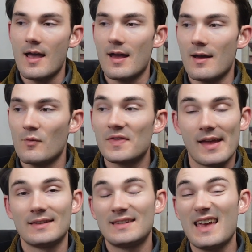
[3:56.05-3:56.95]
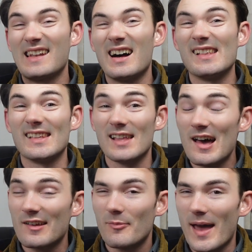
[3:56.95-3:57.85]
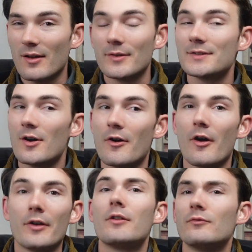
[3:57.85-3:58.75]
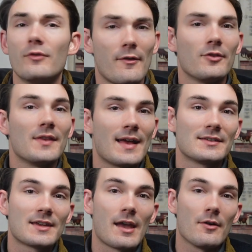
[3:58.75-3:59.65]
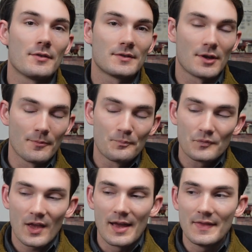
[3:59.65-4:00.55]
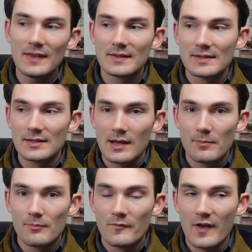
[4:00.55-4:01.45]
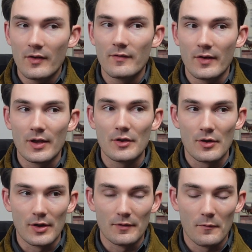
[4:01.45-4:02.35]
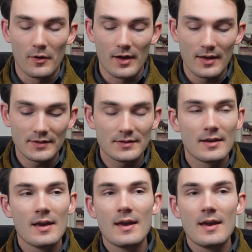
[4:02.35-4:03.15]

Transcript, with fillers: Uh, with that said, a lot of battles are on roughly that scale. So I think this is very, very good for us.